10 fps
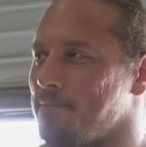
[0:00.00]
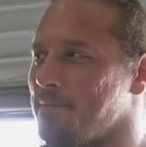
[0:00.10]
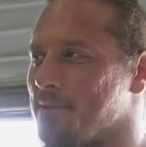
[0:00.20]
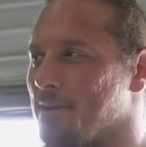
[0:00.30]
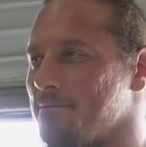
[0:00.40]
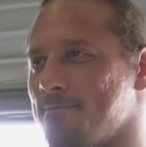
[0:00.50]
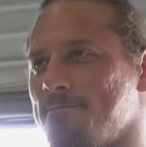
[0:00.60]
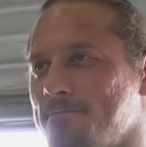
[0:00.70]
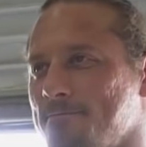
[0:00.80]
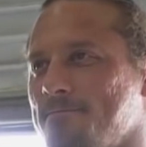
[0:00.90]
I think that's
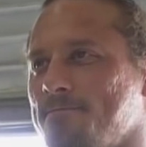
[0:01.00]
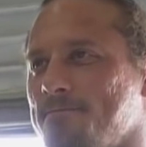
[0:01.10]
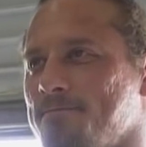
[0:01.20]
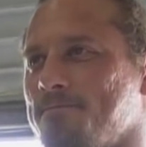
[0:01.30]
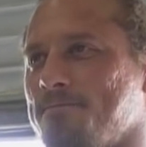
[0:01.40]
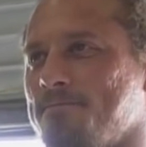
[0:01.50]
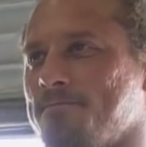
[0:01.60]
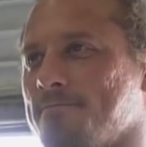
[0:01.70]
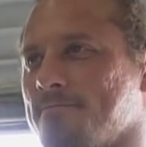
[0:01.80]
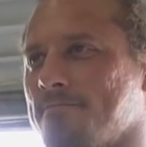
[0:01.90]
one of like the biggest
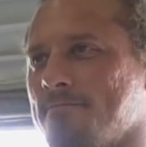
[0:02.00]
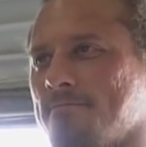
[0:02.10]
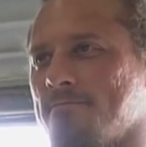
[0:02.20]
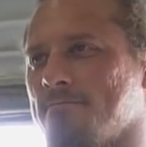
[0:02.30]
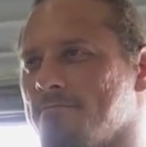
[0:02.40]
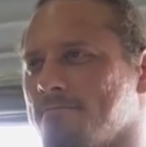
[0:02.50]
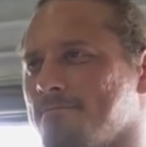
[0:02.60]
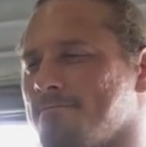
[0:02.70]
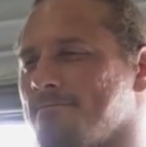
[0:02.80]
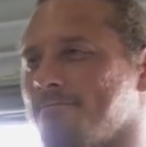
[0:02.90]
beginner mistakes that I
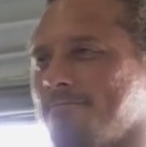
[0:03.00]
see as